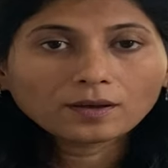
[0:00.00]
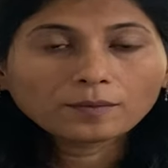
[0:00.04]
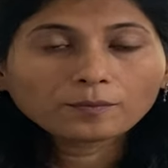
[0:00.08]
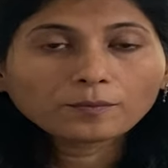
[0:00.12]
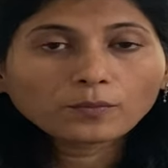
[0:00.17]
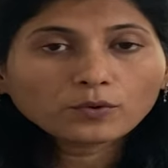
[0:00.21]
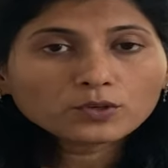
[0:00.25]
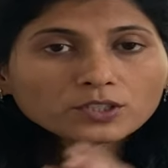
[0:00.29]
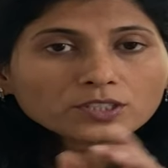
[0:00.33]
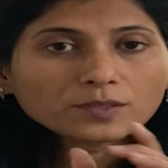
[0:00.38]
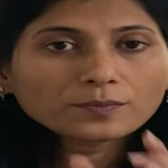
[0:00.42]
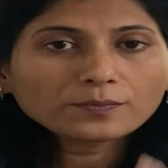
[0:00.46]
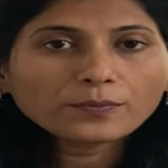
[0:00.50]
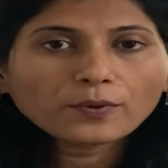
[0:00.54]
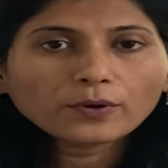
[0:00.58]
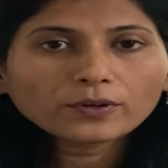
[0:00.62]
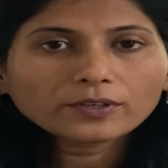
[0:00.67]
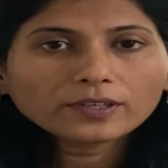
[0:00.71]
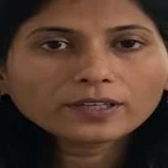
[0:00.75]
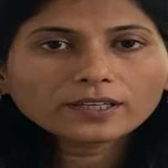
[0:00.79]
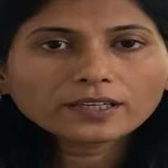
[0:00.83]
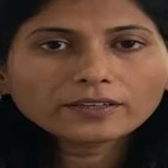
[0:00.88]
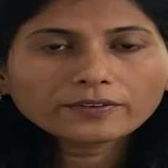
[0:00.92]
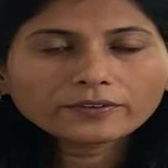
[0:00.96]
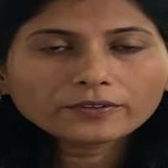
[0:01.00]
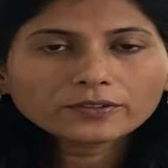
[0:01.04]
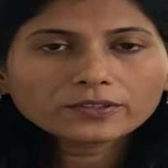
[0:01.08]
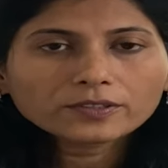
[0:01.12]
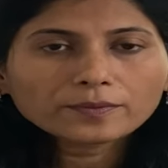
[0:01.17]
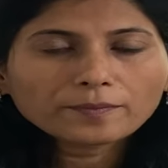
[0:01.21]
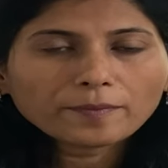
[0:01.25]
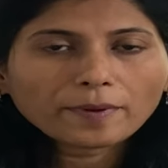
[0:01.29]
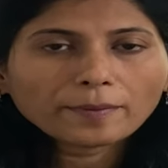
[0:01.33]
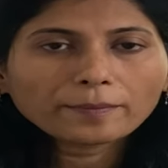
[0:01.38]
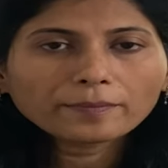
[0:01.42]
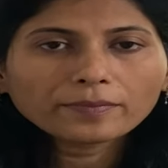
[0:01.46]
Most importantly, you have to
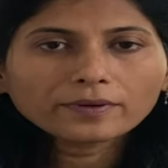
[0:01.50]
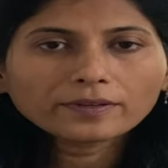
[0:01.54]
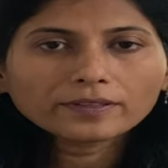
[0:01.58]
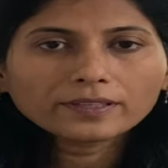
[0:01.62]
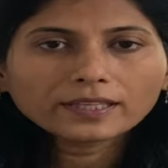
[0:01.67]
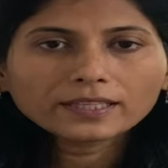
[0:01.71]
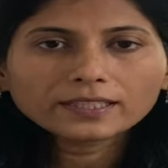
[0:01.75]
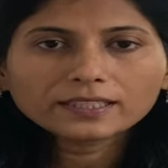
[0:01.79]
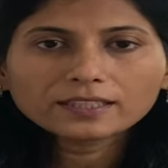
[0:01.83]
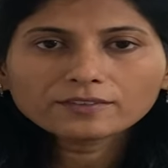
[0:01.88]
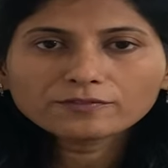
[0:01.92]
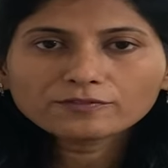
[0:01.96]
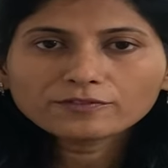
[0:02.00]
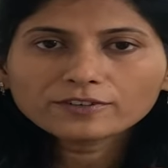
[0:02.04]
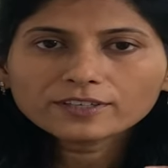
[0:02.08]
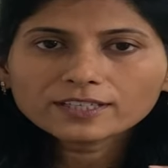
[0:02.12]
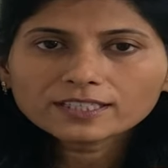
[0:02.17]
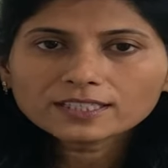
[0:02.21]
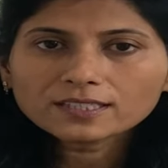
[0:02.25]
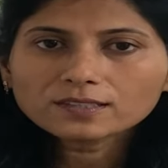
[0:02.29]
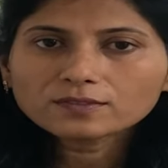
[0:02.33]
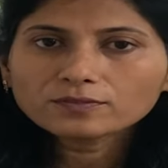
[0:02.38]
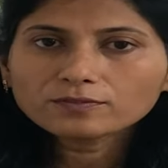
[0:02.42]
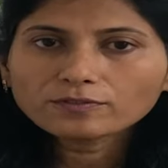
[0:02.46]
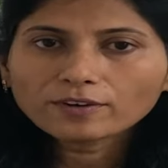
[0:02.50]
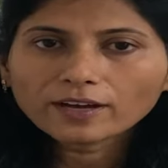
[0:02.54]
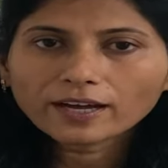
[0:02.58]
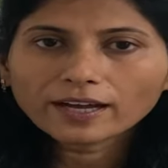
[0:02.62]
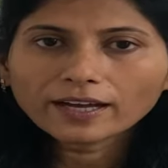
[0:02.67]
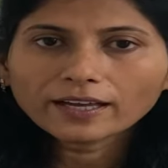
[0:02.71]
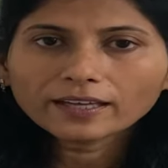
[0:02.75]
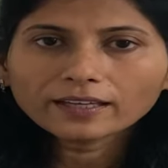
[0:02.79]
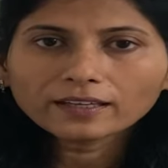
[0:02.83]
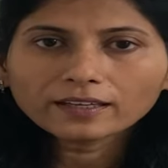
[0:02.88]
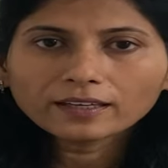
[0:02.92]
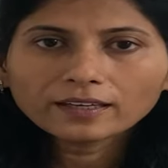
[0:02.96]
remember that the first
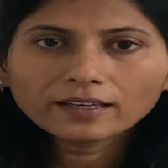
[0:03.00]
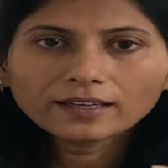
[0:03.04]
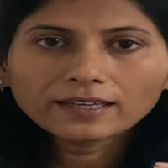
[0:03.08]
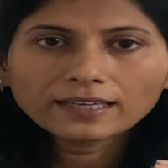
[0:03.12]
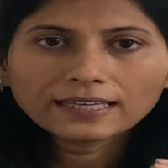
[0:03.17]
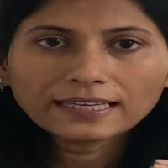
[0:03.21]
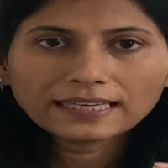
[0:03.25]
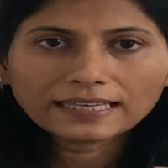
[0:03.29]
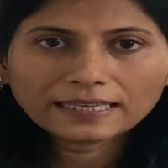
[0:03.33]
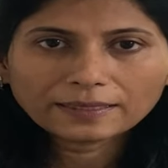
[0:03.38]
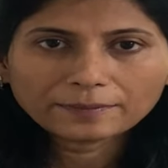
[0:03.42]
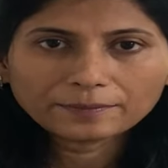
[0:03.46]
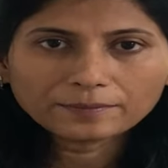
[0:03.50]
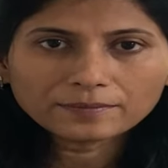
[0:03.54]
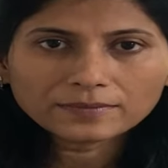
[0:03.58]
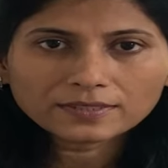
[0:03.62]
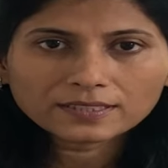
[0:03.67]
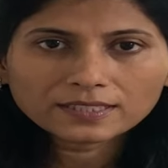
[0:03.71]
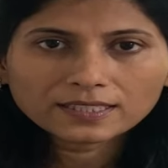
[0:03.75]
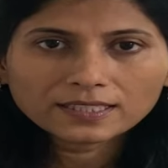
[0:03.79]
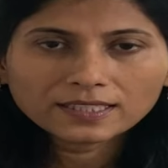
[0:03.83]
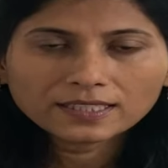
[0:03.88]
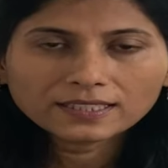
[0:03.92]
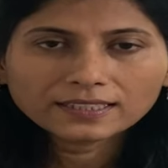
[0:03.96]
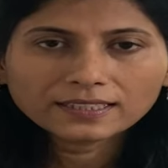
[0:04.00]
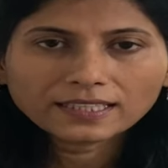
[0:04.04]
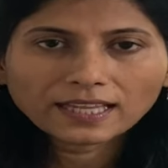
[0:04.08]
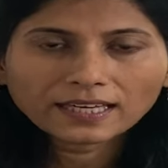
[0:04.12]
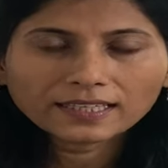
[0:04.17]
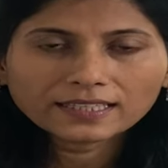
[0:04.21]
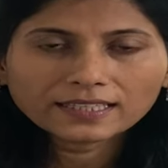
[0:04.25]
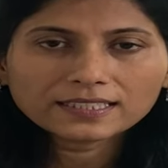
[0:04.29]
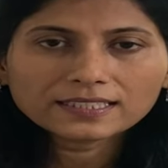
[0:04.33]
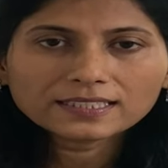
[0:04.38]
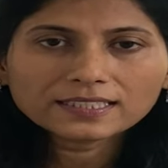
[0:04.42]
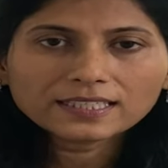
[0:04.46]
5 limbs,
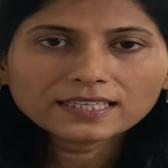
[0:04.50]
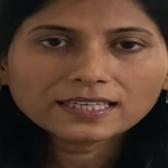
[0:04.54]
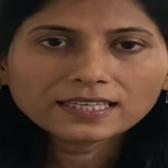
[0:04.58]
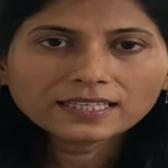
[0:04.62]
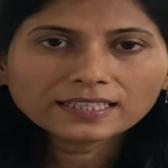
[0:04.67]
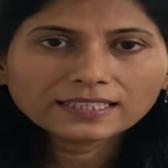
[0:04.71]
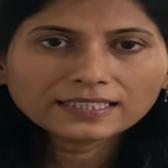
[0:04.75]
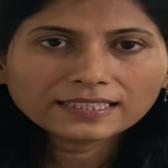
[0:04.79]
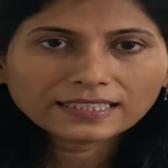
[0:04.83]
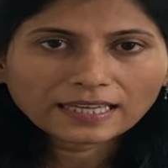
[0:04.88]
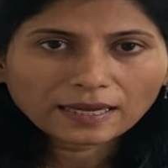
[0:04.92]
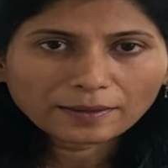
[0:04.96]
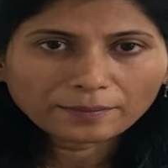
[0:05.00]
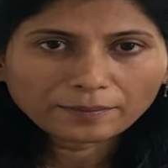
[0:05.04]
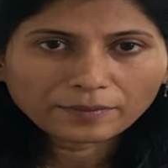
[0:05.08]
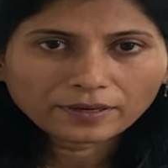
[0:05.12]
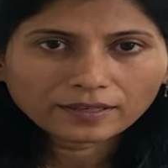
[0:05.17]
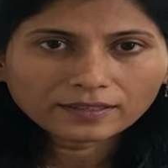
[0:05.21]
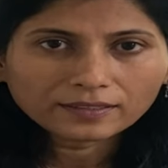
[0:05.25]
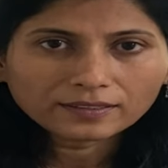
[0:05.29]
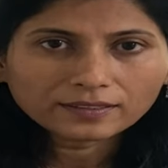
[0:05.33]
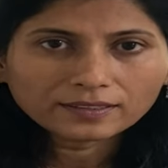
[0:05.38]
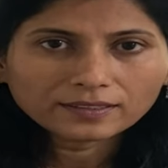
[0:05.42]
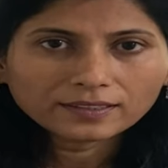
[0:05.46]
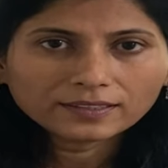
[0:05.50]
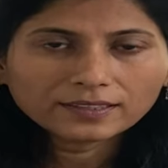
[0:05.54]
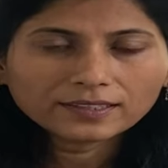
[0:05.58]
that is Yama,